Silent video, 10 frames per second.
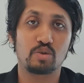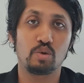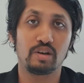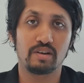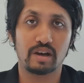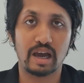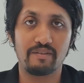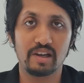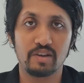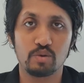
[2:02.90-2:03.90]
tool I
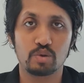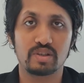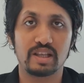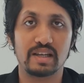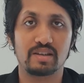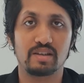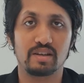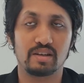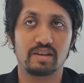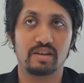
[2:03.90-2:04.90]
will use that
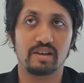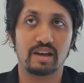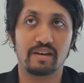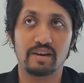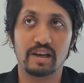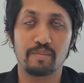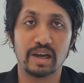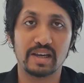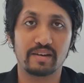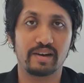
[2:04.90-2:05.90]
in
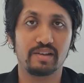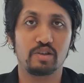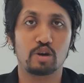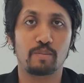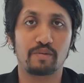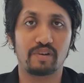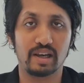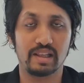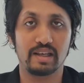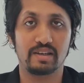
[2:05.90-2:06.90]
my current job
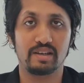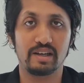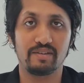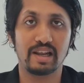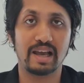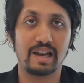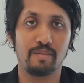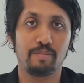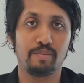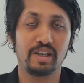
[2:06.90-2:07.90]
profile, that it will
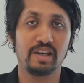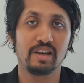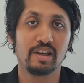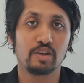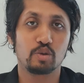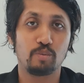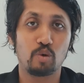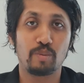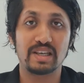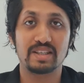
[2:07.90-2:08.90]
help me to
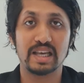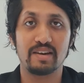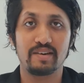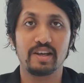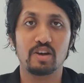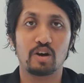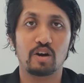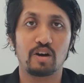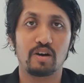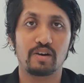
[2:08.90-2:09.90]
boom my salary,
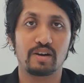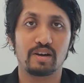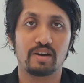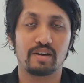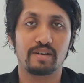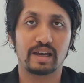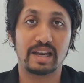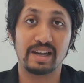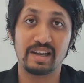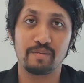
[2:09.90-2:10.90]
or
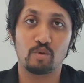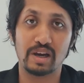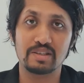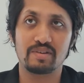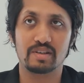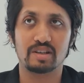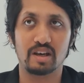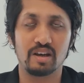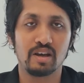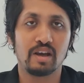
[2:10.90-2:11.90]
and in vice
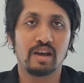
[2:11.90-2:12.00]
versa,